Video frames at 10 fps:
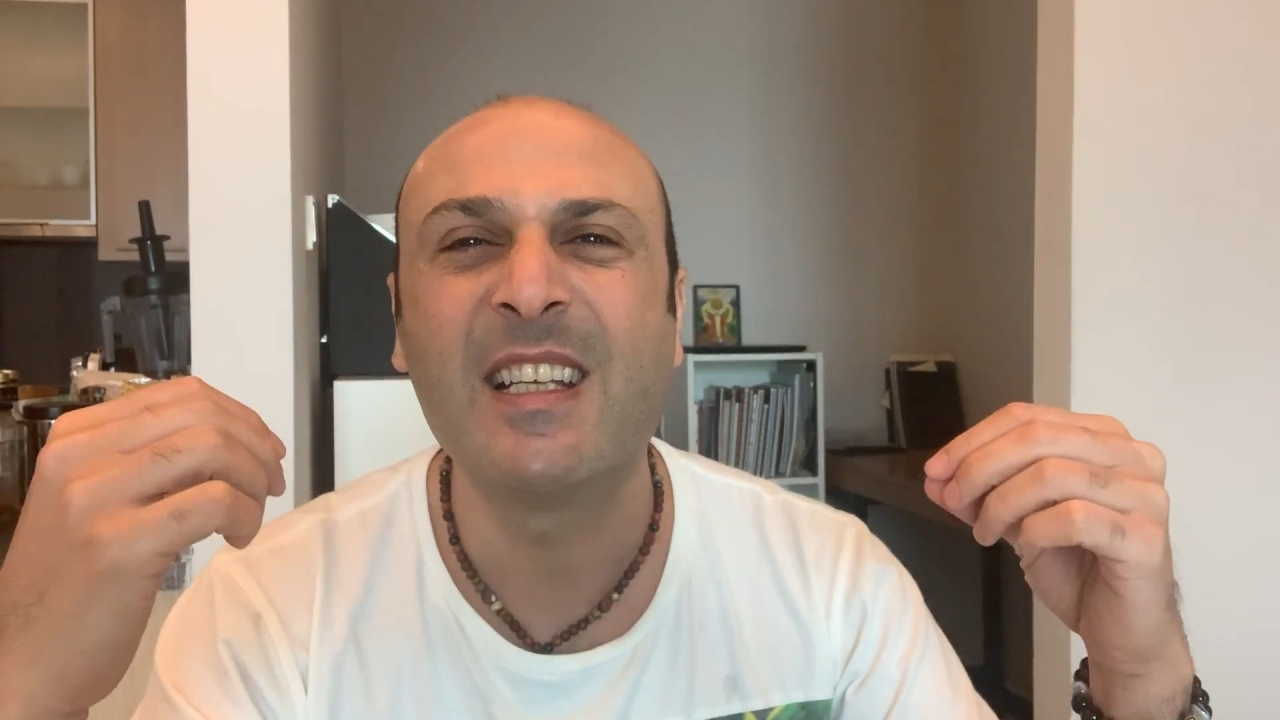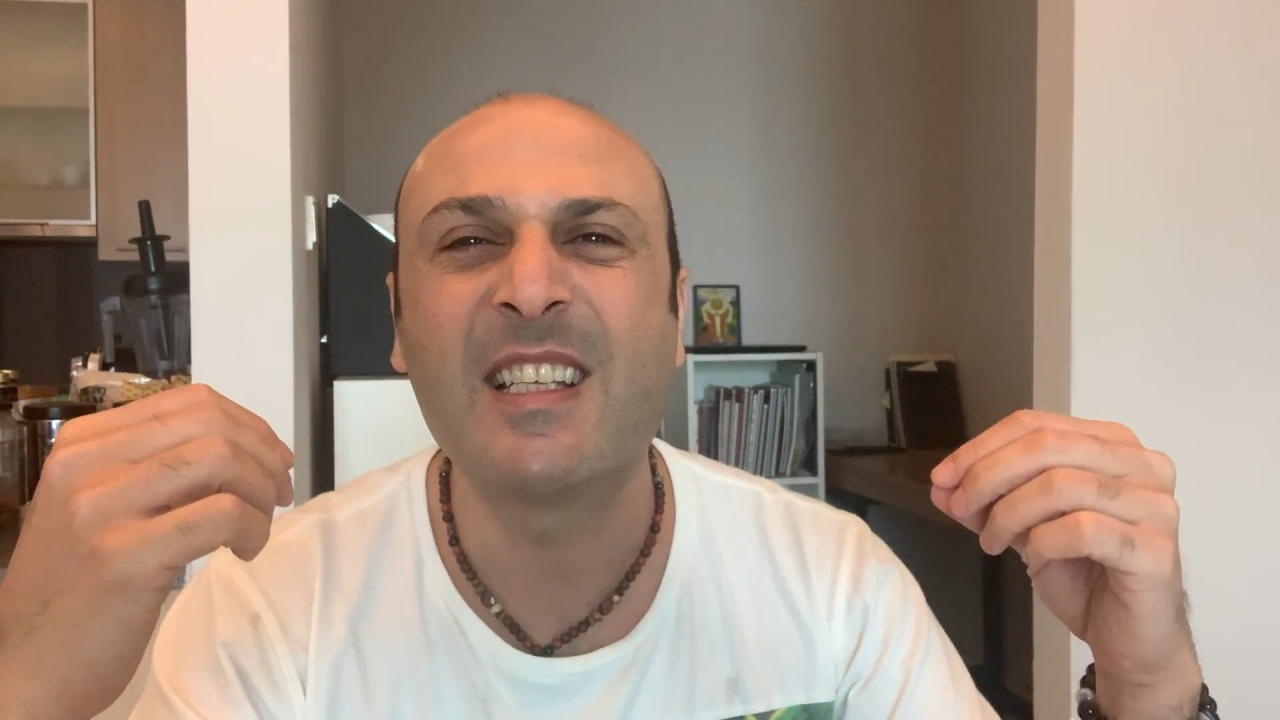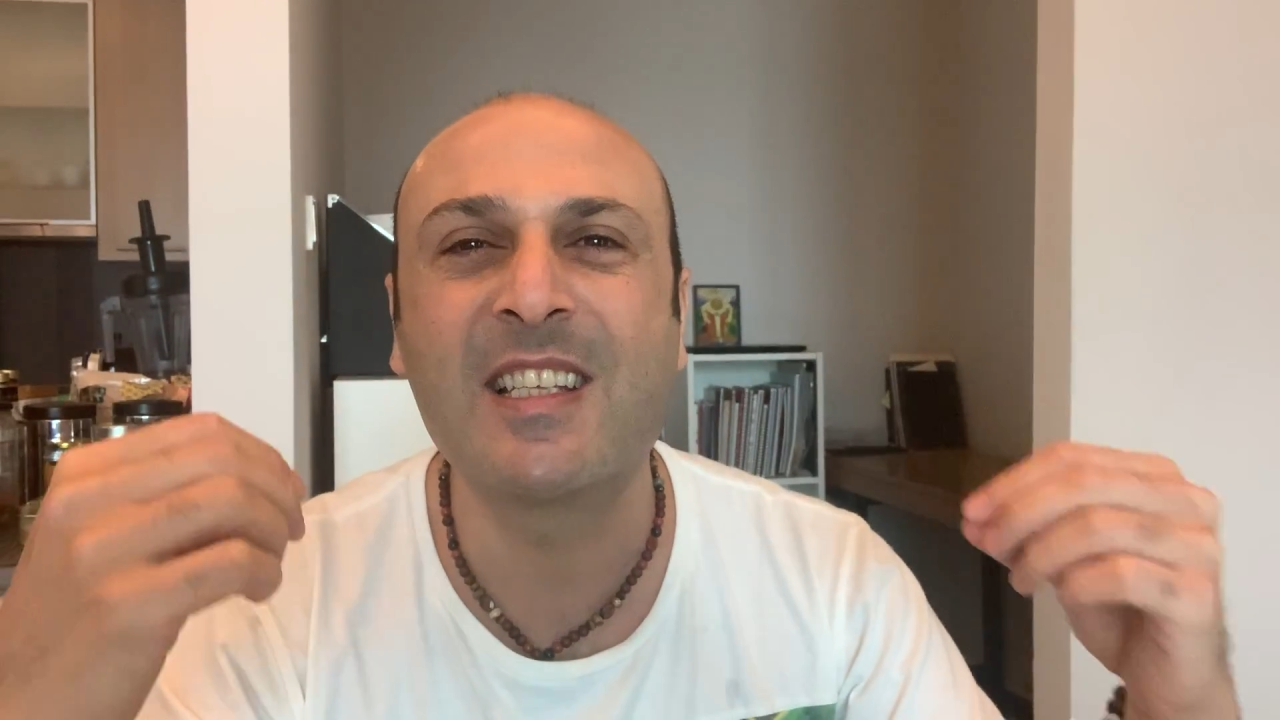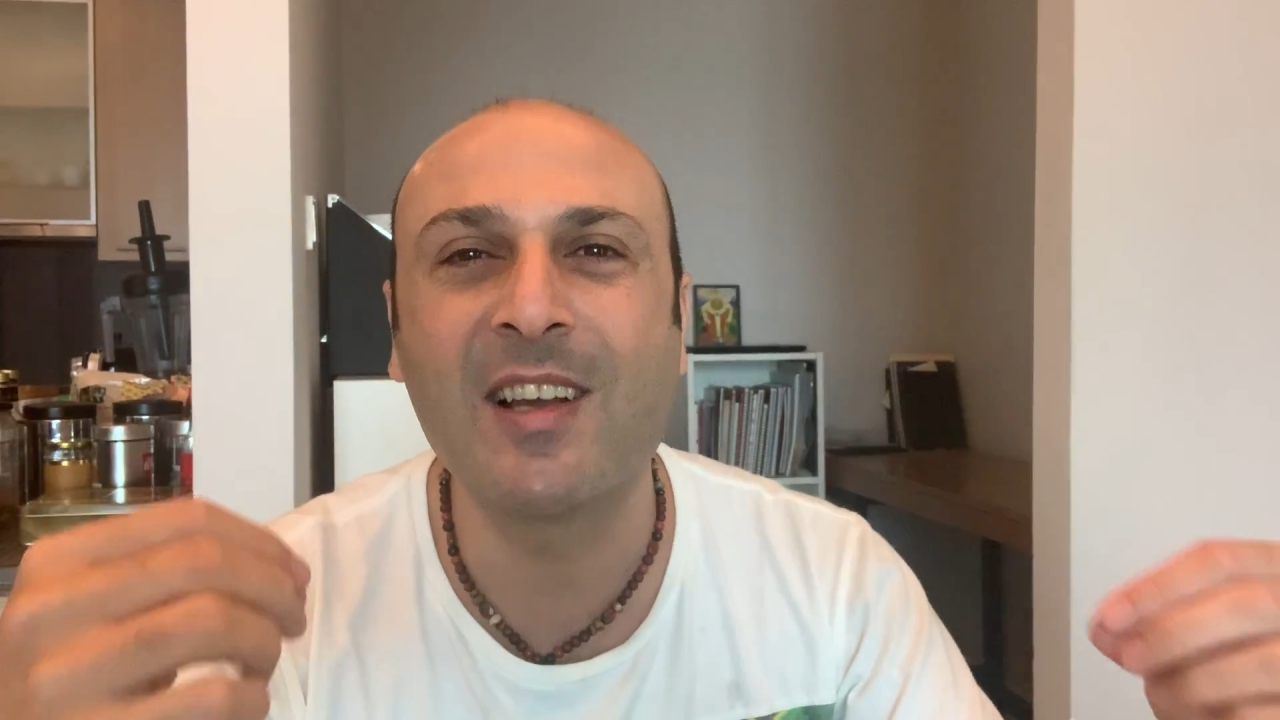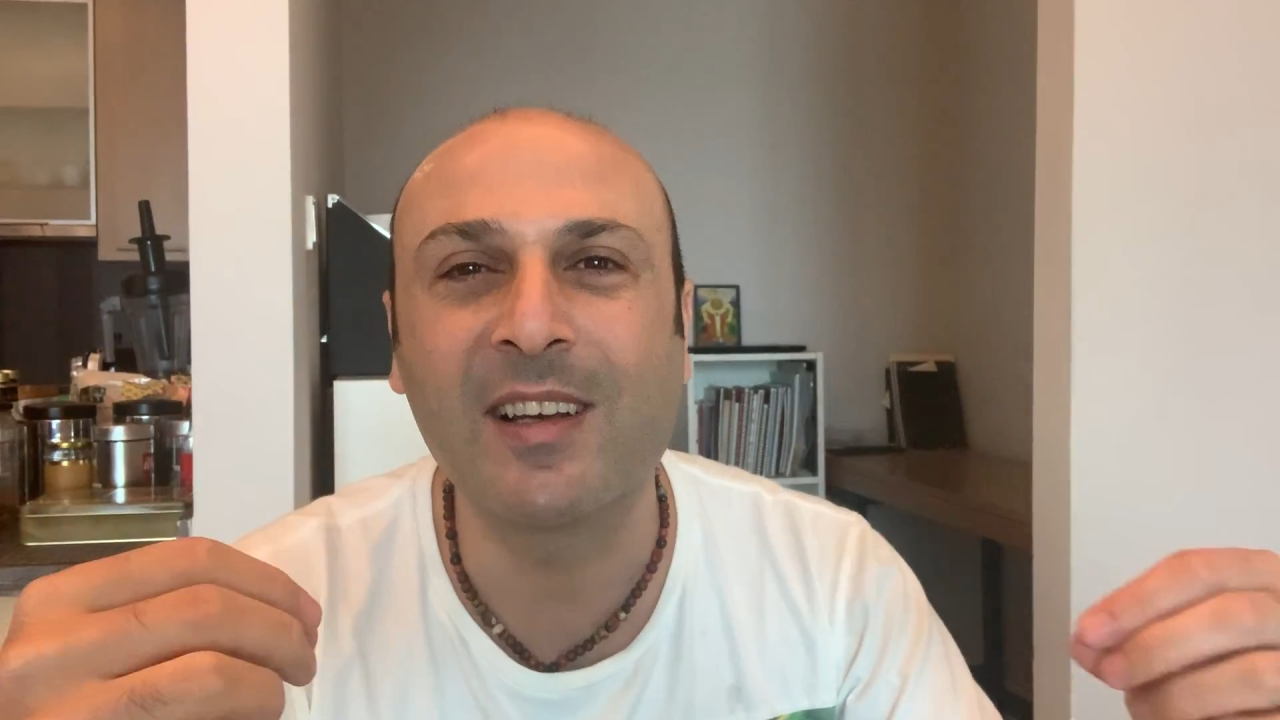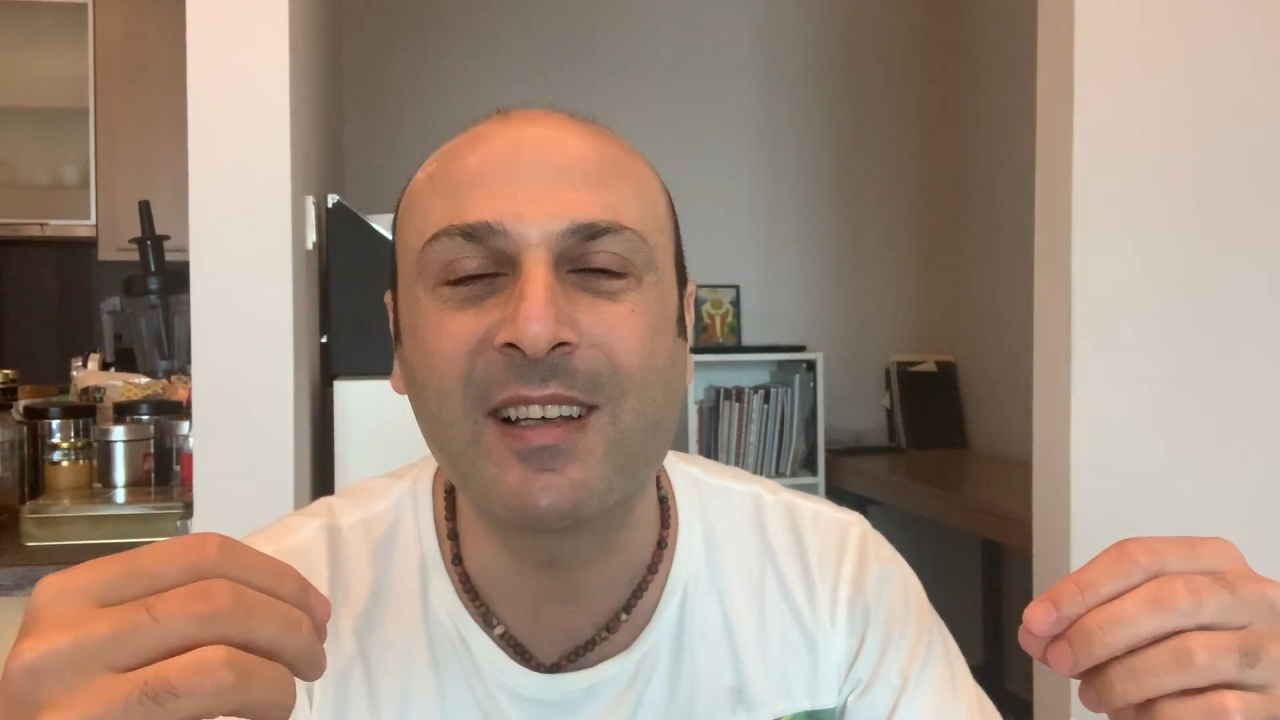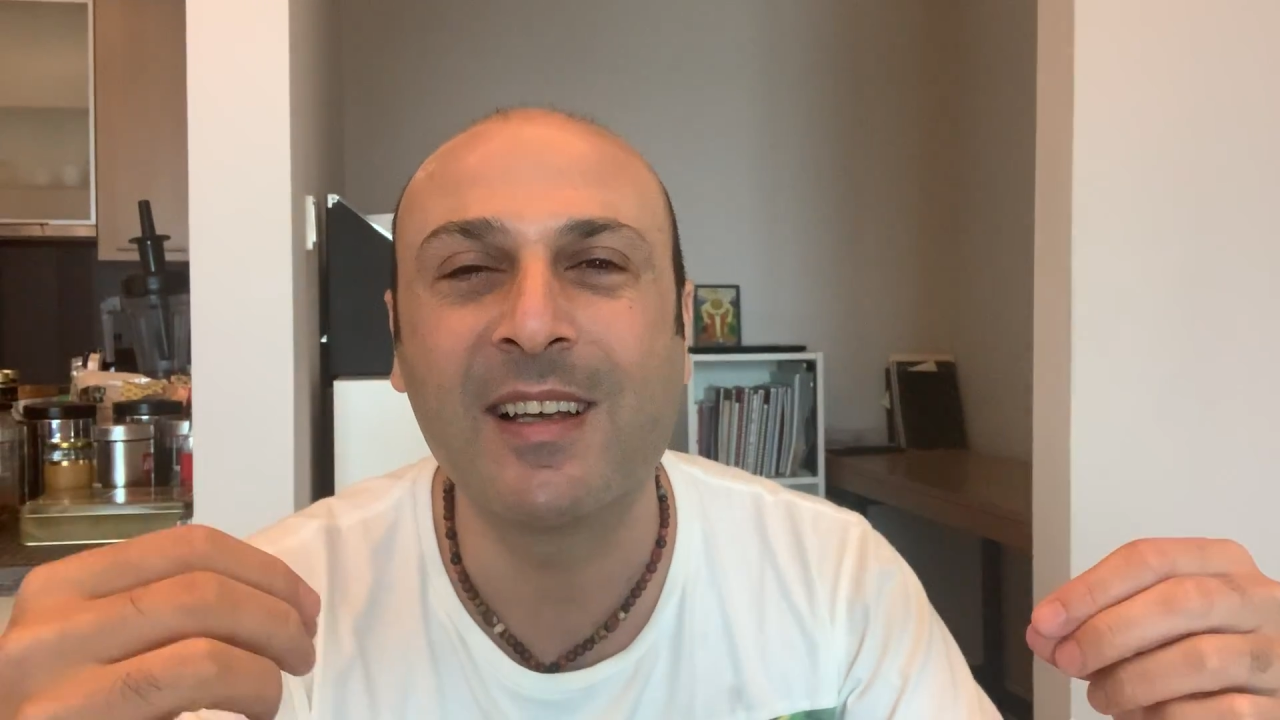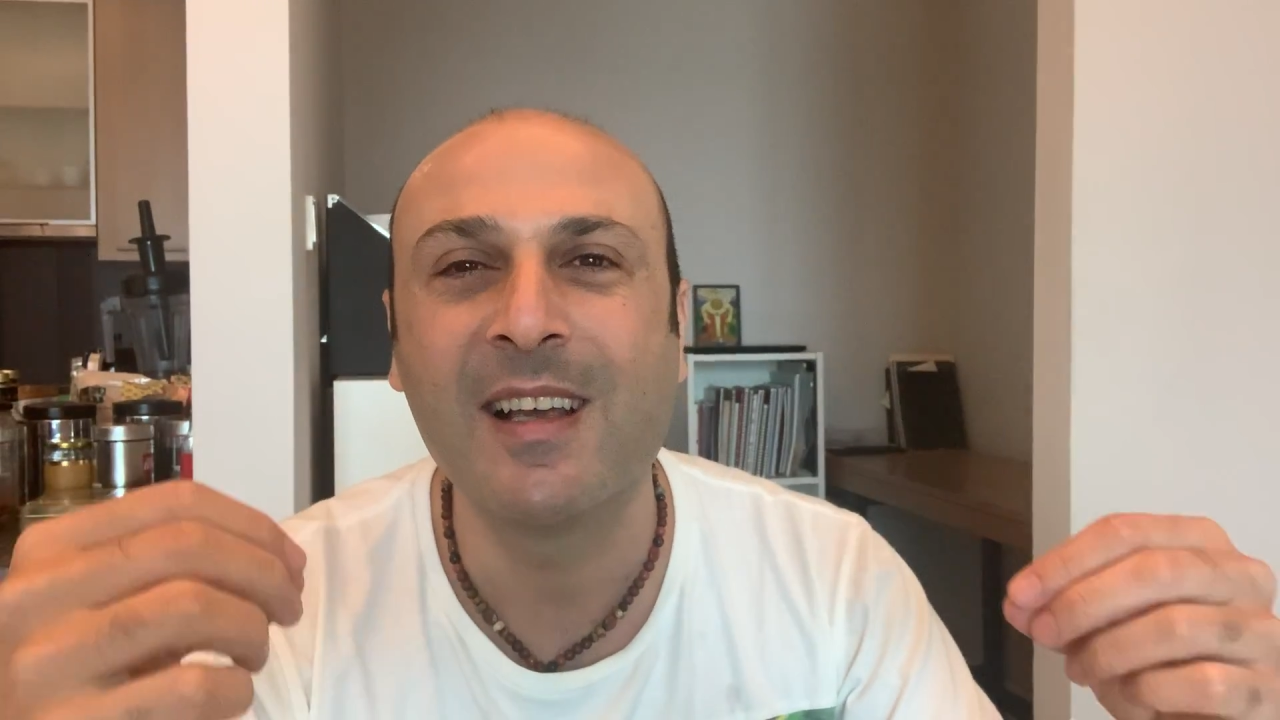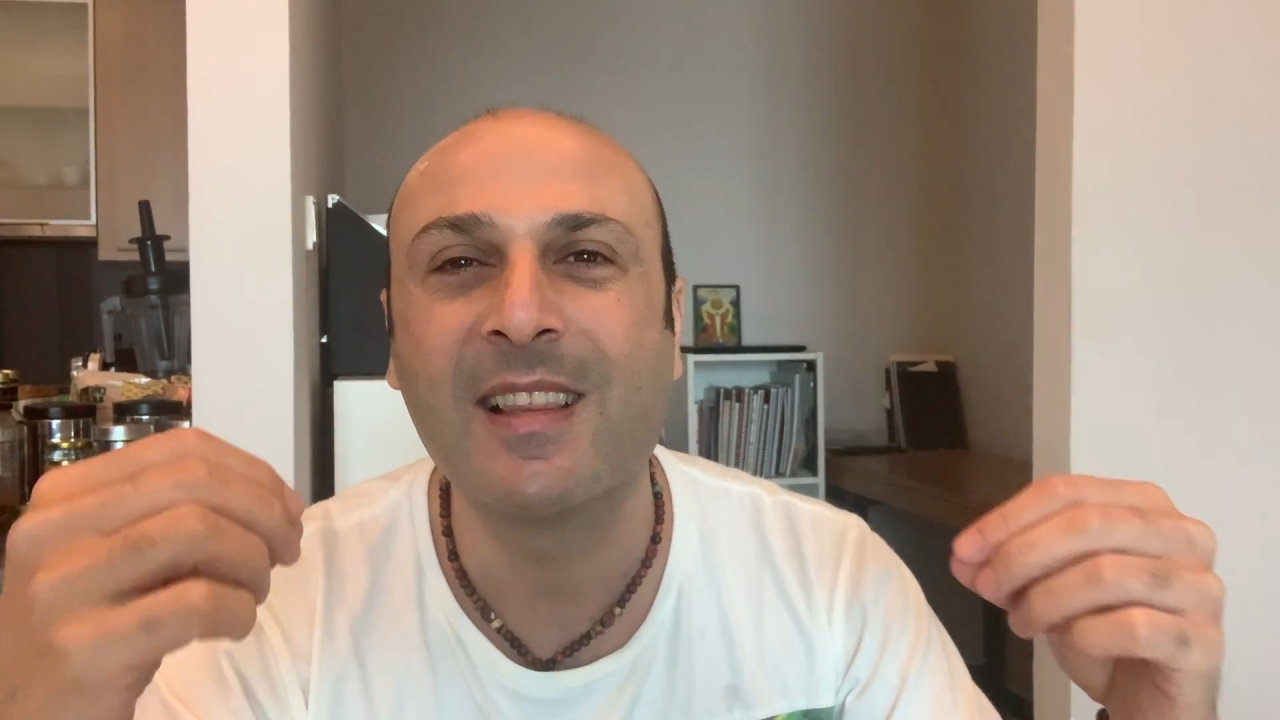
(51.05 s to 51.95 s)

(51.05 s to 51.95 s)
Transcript: suck,